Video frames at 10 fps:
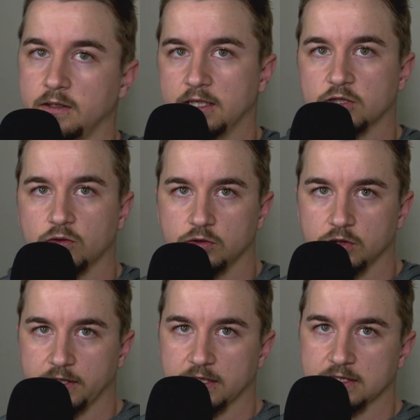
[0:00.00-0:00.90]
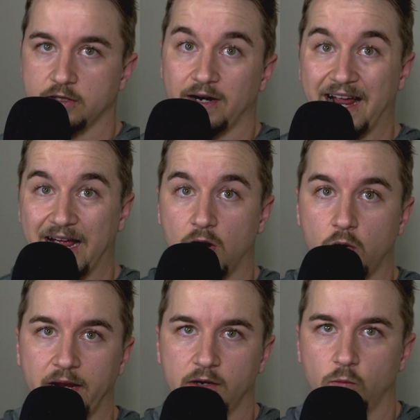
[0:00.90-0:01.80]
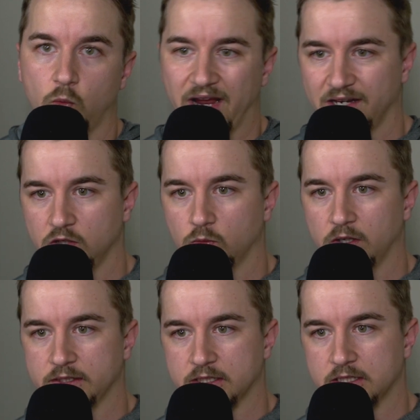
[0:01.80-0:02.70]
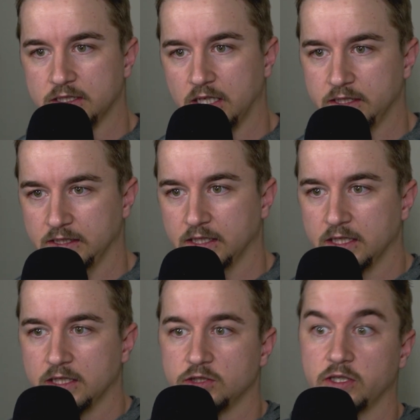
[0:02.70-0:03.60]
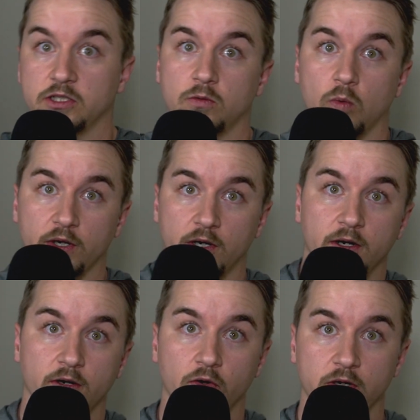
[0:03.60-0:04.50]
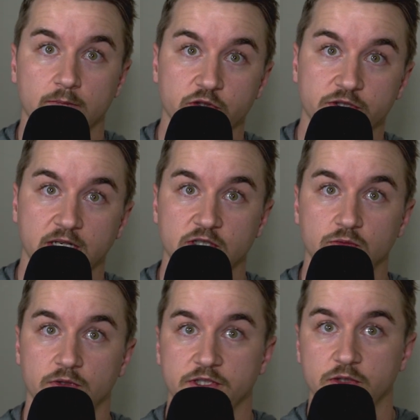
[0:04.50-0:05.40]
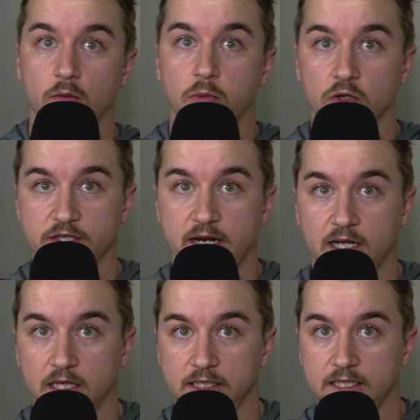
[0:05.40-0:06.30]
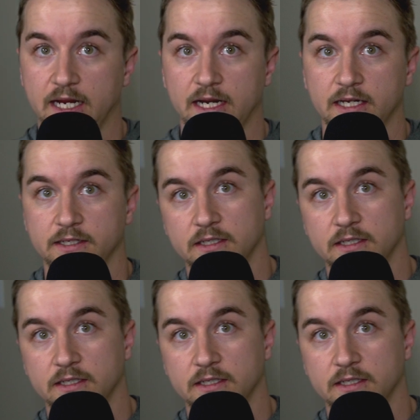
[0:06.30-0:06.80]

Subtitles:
It's crucial to consider how and when you want to study so that you're working on an agreeable schedule to your personality and